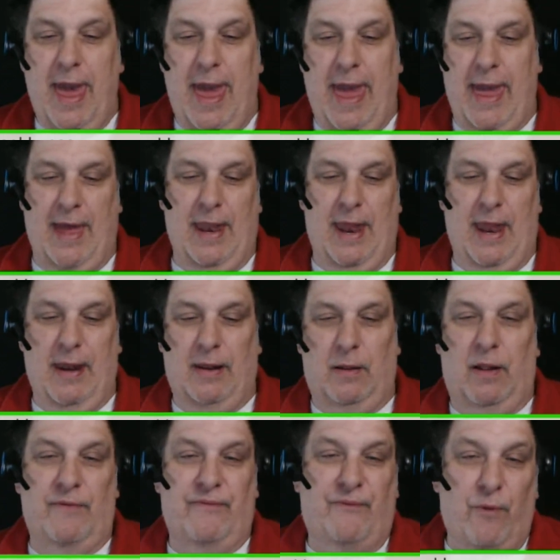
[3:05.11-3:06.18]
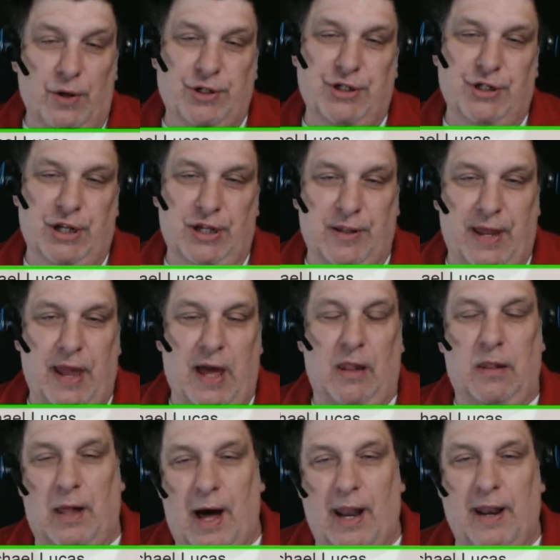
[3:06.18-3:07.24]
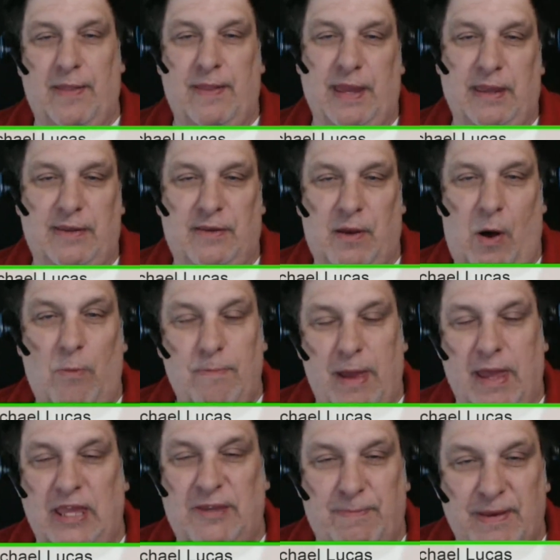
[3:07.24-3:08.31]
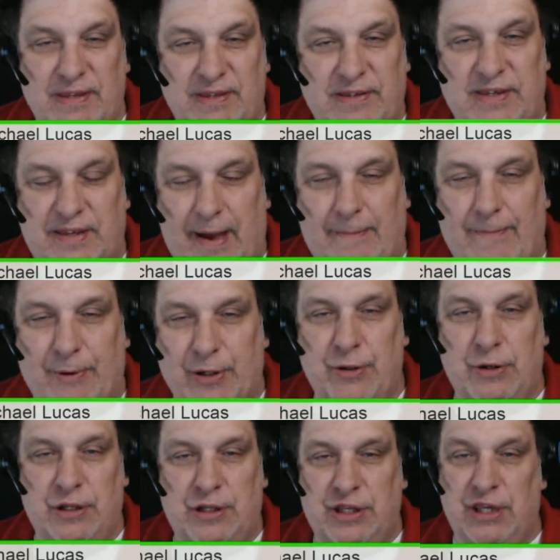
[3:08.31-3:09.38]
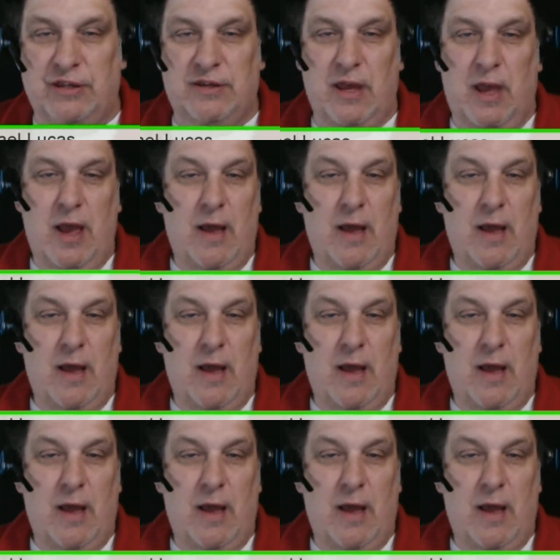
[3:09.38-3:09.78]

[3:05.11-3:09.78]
And unfortunately, a lot of these home-based business opportunities,